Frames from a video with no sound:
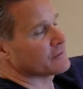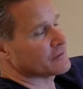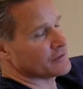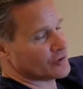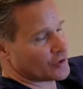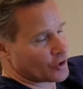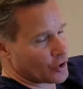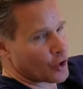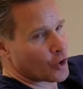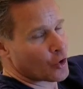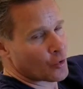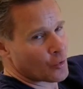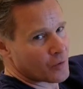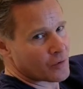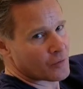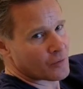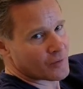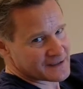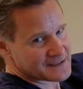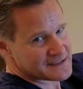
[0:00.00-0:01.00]
know
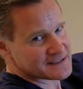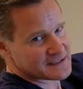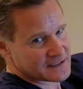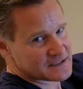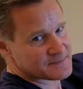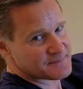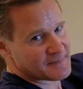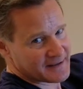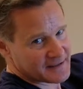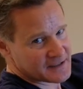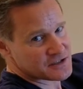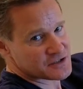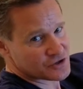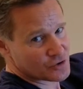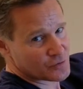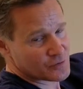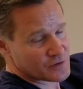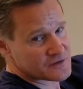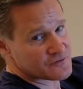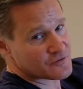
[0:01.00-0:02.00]
what 6 minus
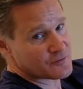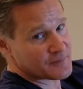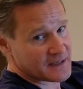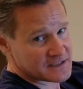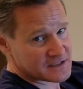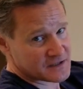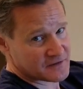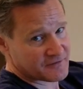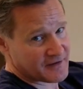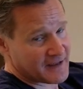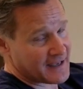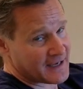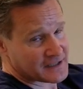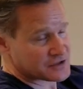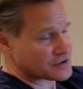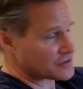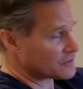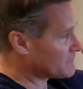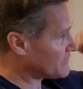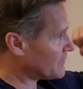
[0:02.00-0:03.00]
2 is for basic facts.
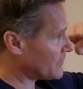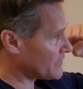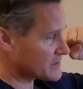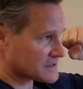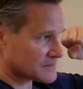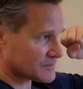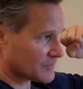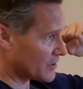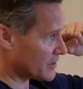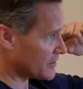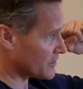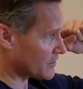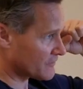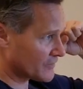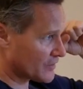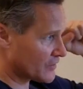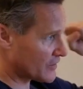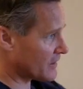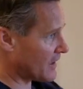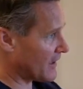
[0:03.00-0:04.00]
You're very smart.
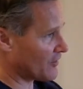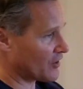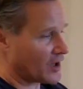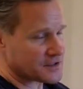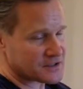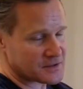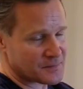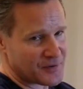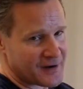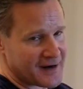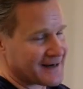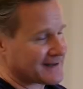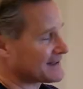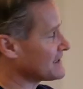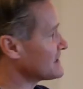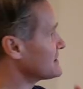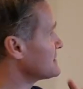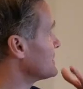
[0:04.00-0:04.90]
Had lots of practice.